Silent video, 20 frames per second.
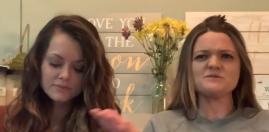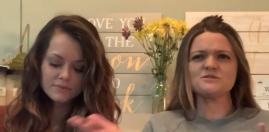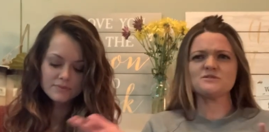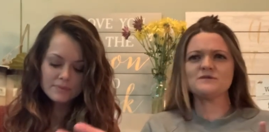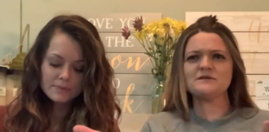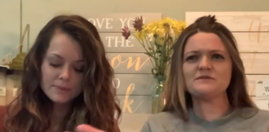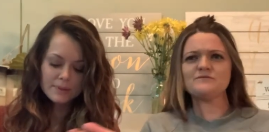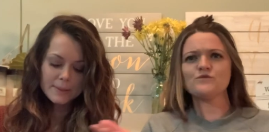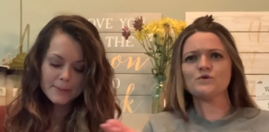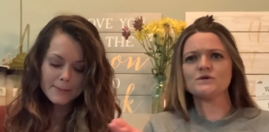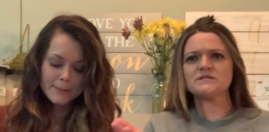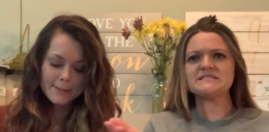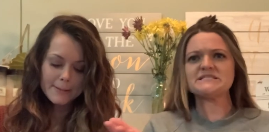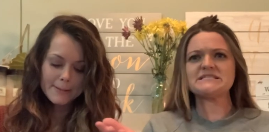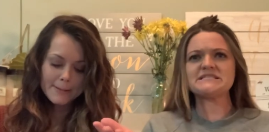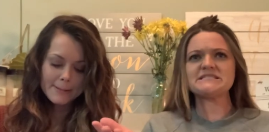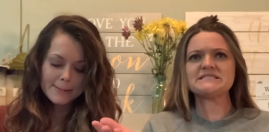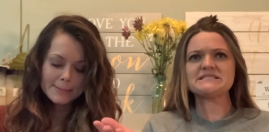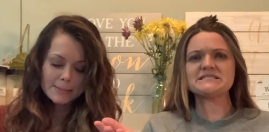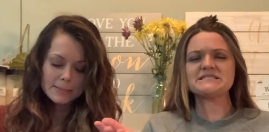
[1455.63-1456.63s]
Speaker 1: between
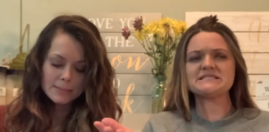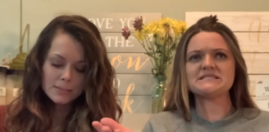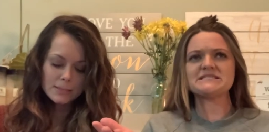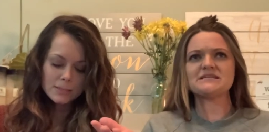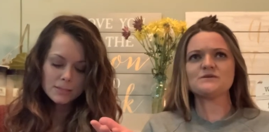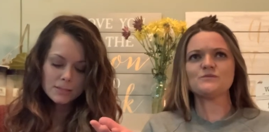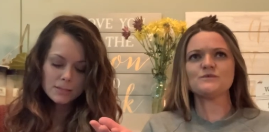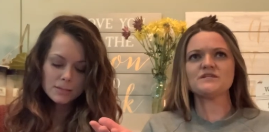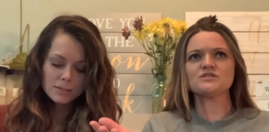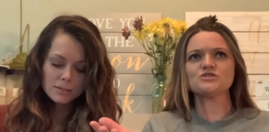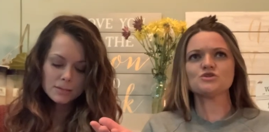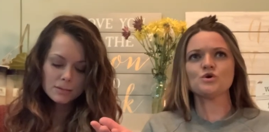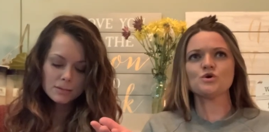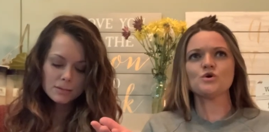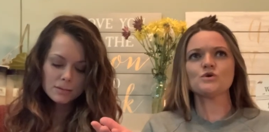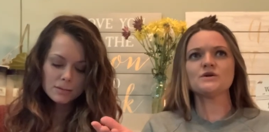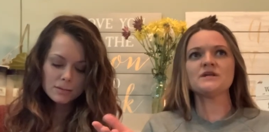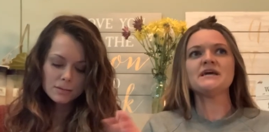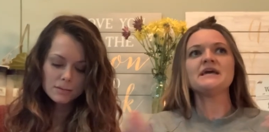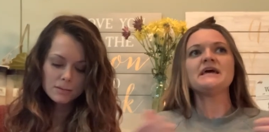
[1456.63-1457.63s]
14 and 16 weeks
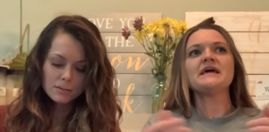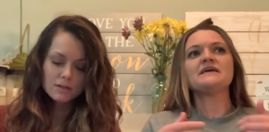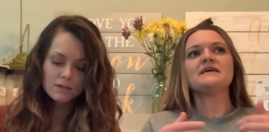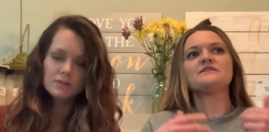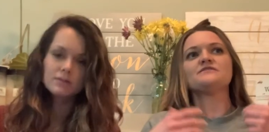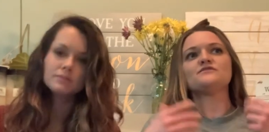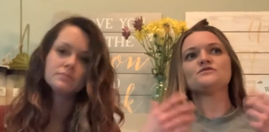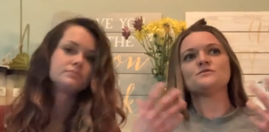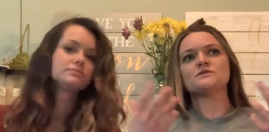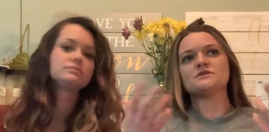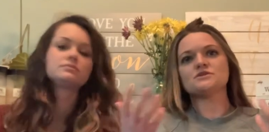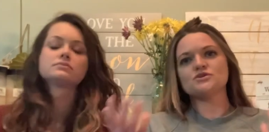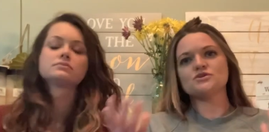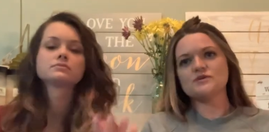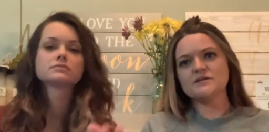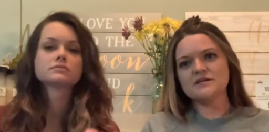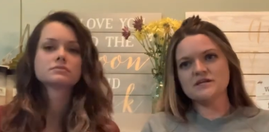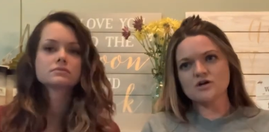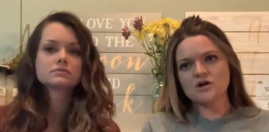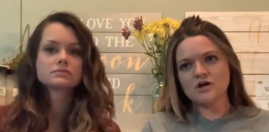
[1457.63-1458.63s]
old. And if you want to
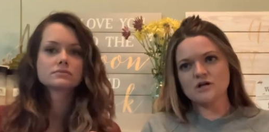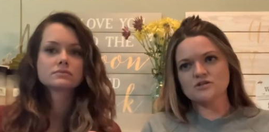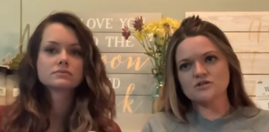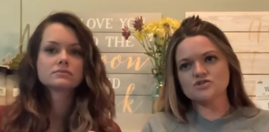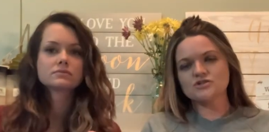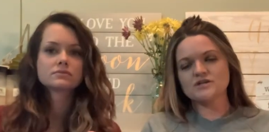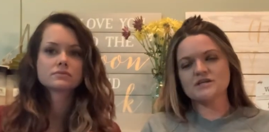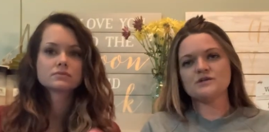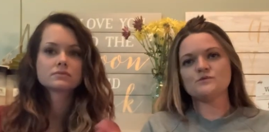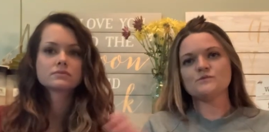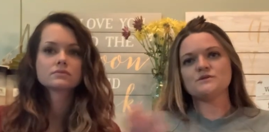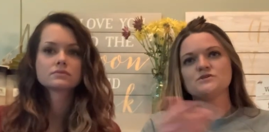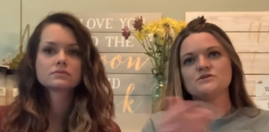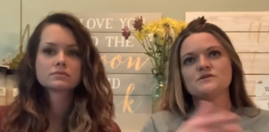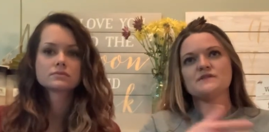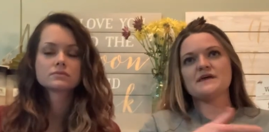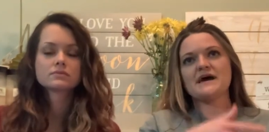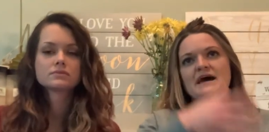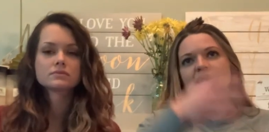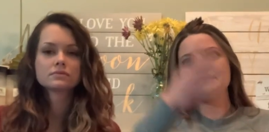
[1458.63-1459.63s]
do e-collar training, we
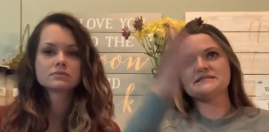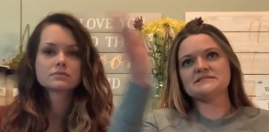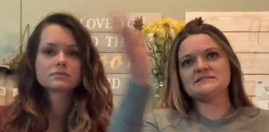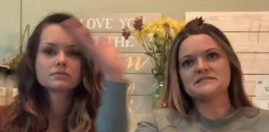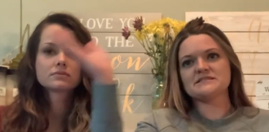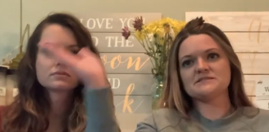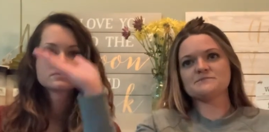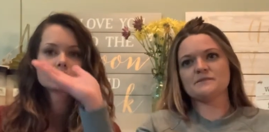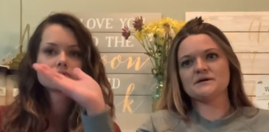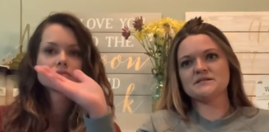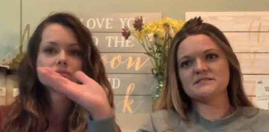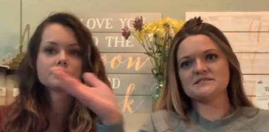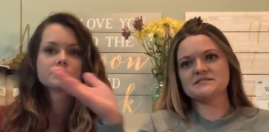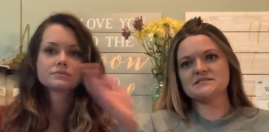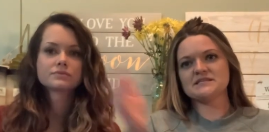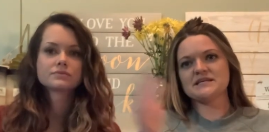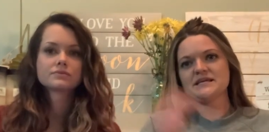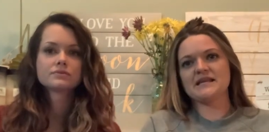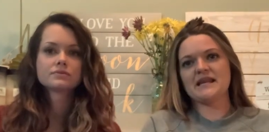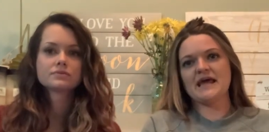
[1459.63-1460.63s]
do that six
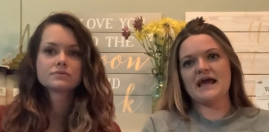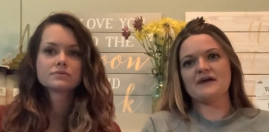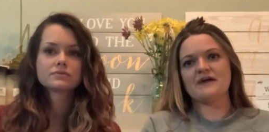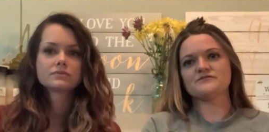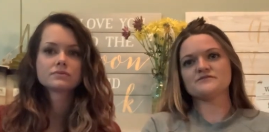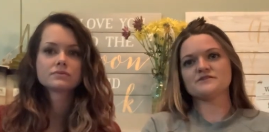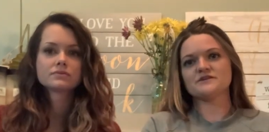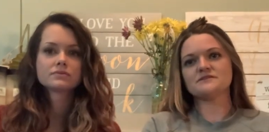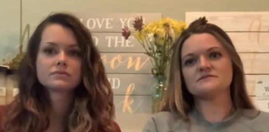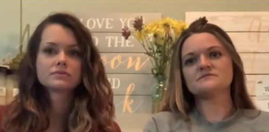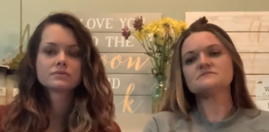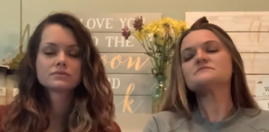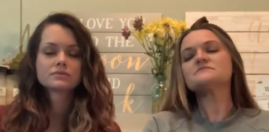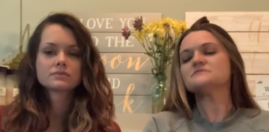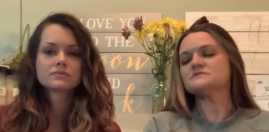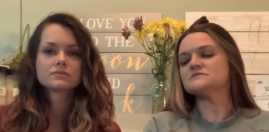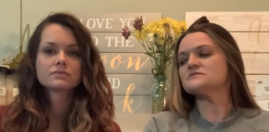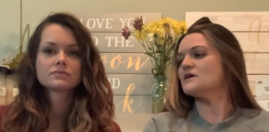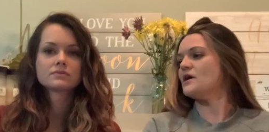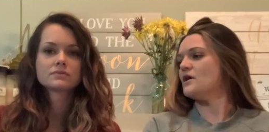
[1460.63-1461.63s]
months and after.
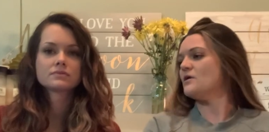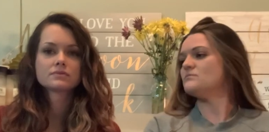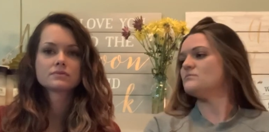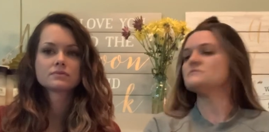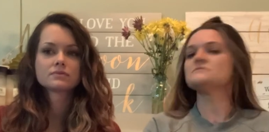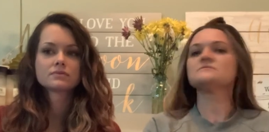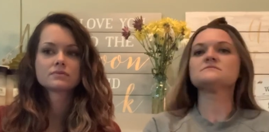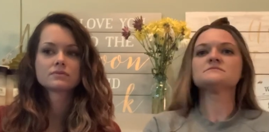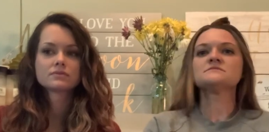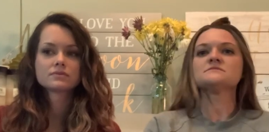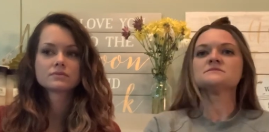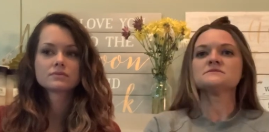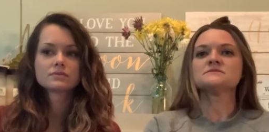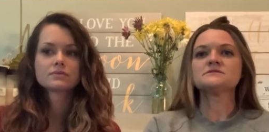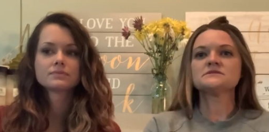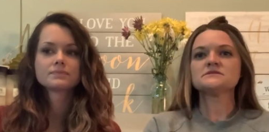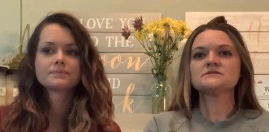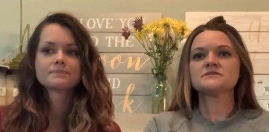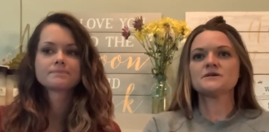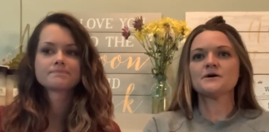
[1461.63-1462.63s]
Speaker 2: So,
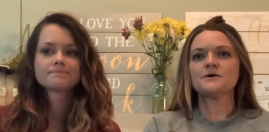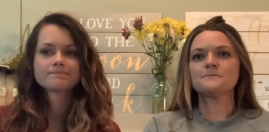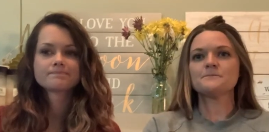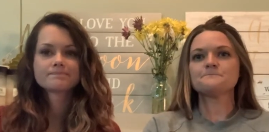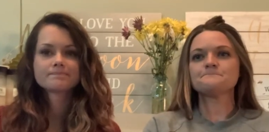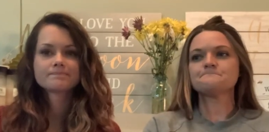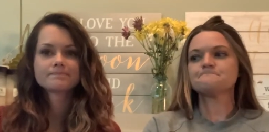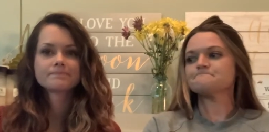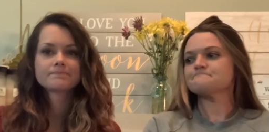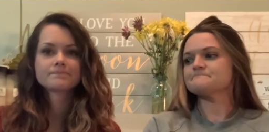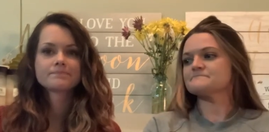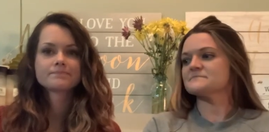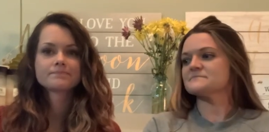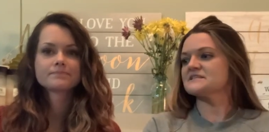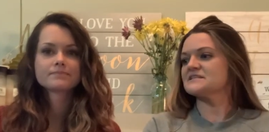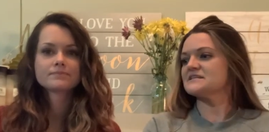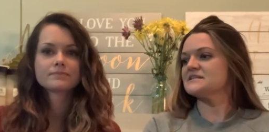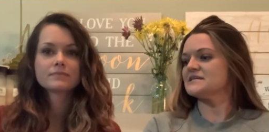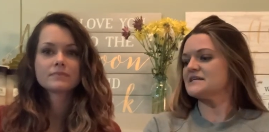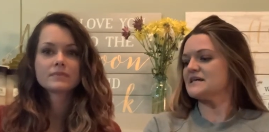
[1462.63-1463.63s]
um,
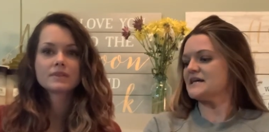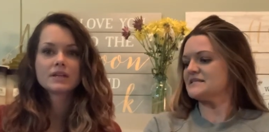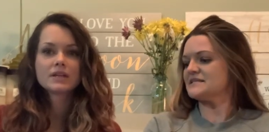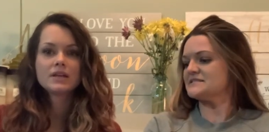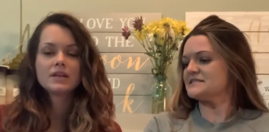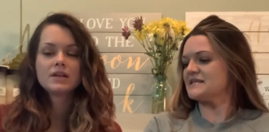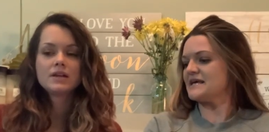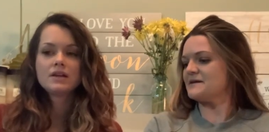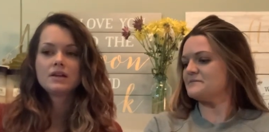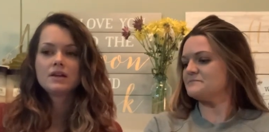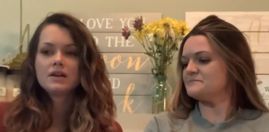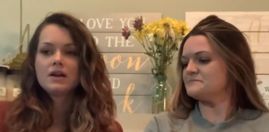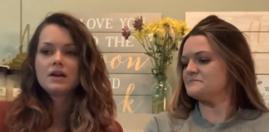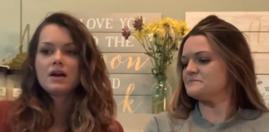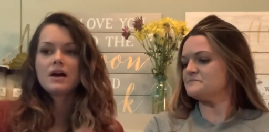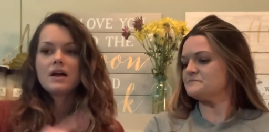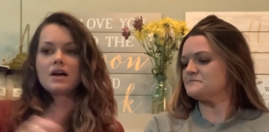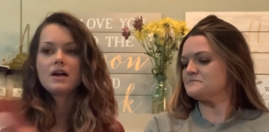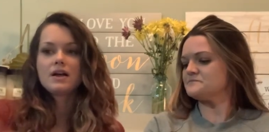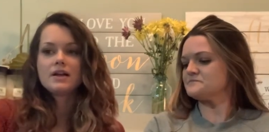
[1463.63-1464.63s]
that's that.
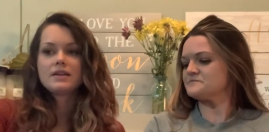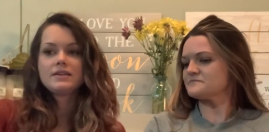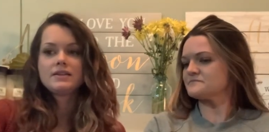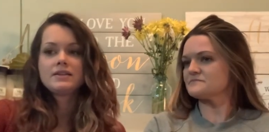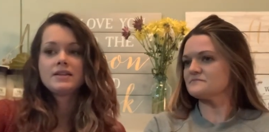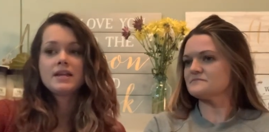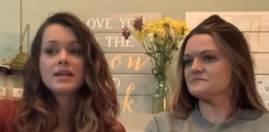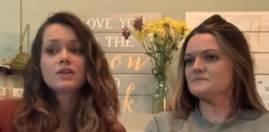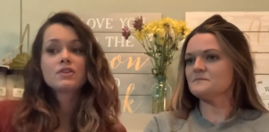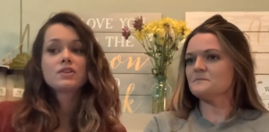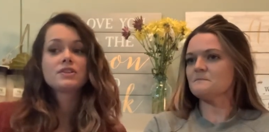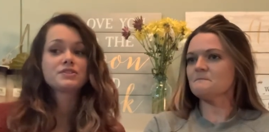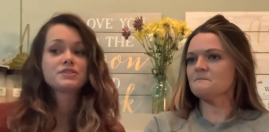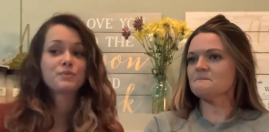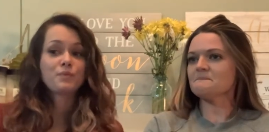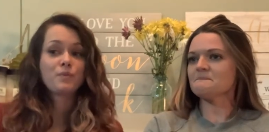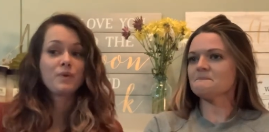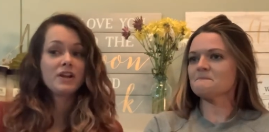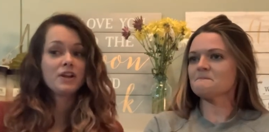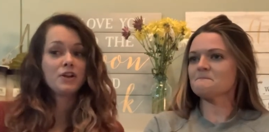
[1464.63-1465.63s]
Uh,
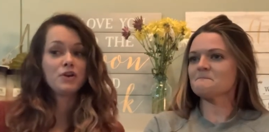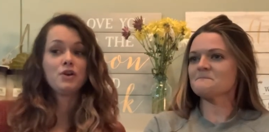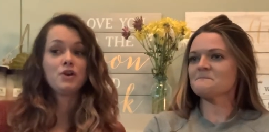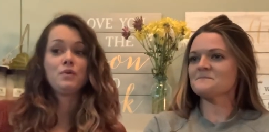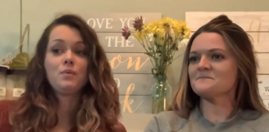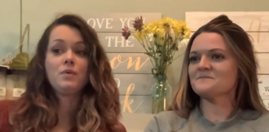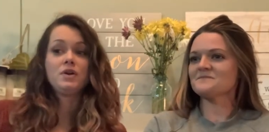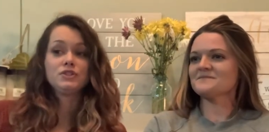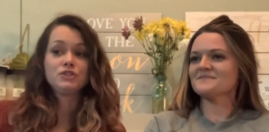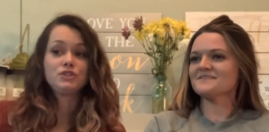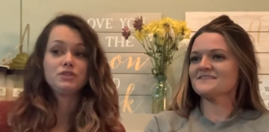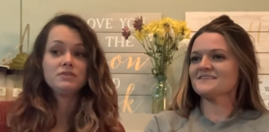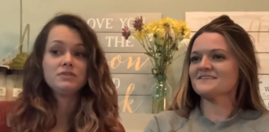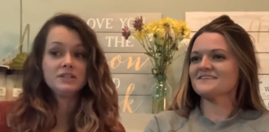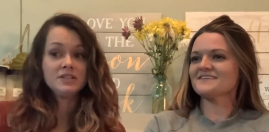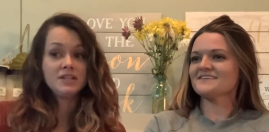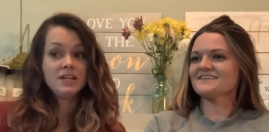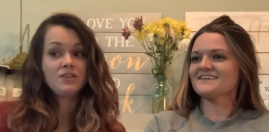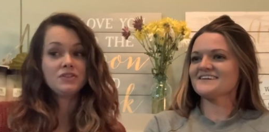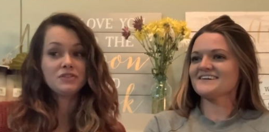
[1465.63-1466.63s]
Nicholas Whitaker wants you
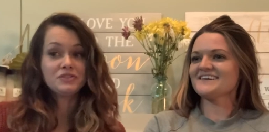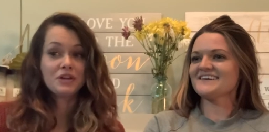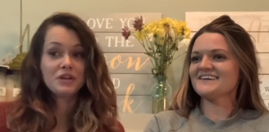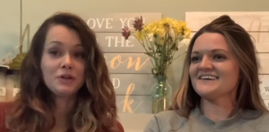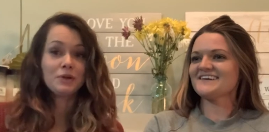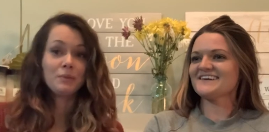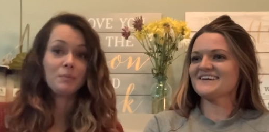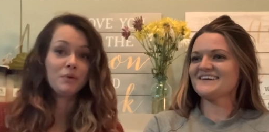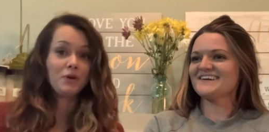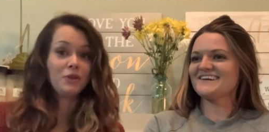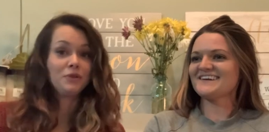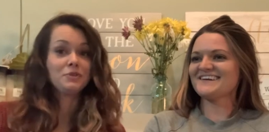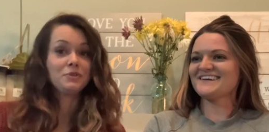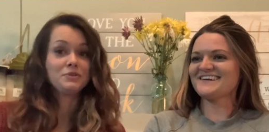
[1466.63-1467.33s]
to tell us how your brother